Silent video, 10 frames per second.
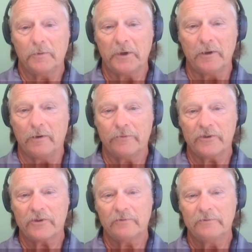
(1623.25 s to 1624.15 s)
with an
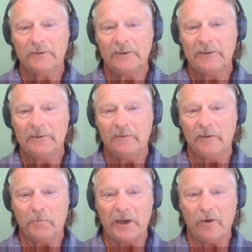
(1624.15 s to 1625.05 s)
office.
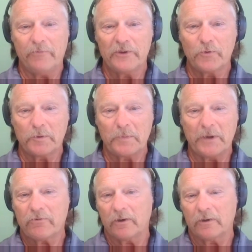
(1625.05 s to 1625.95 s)
My office was my
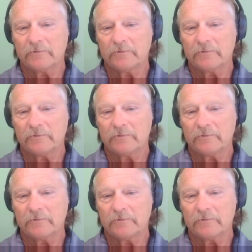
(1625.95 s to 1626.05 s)
trunk.